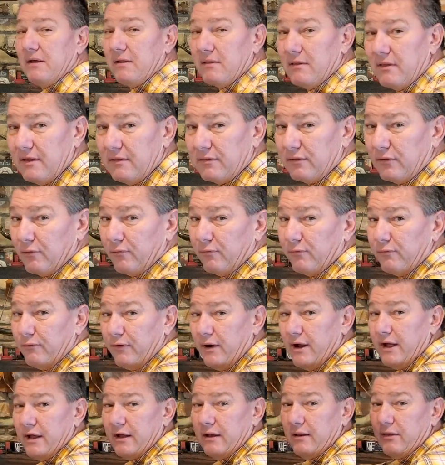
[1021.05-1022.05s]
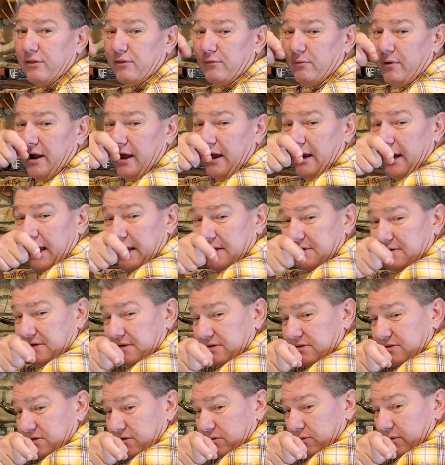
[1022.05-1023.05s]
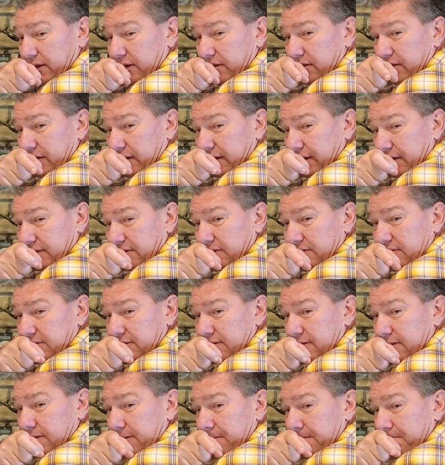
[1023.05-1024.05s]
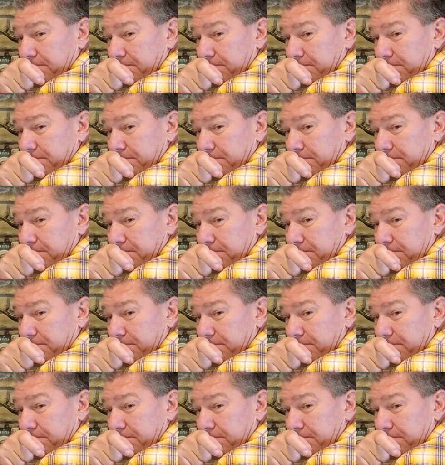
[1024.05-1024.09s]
lethal threat as he's doing this.